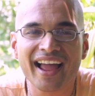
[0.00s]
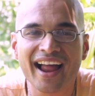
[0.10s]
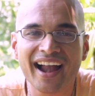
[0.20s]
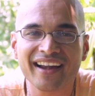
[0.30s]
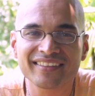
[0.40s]

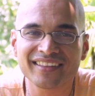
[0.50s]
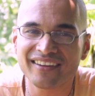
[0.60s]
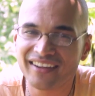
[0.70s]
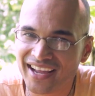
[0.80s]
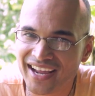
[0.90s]
And the
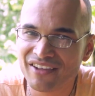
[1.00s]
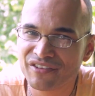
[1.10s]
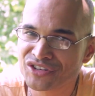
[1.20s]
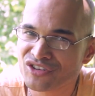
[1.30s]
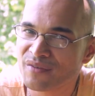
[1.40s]
day
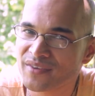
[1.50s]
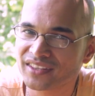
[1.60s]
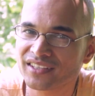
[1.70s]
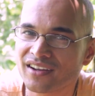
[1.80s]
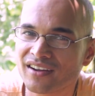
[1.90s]

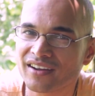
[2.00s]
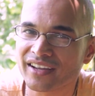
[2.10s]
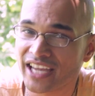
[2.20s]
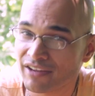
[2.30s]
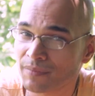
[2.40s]

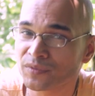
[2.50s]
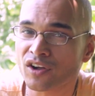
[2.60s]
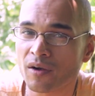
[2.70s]
Vishwamitra gave up the